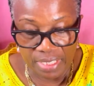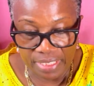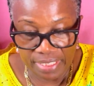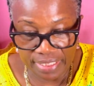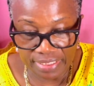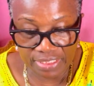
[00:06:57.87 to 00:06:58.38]

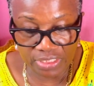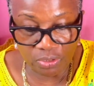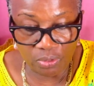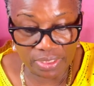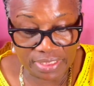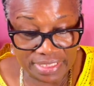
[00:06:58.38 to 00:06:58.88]
Yes, so
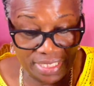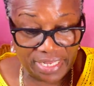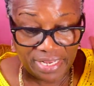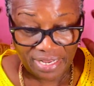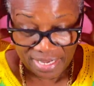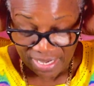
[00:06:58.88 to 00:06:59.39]
as I said,
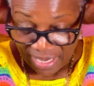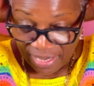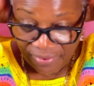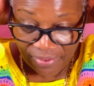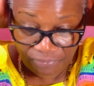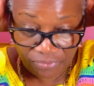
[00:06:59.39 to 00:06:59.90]

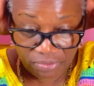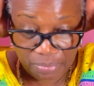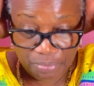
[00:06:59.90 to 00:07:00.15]
they're very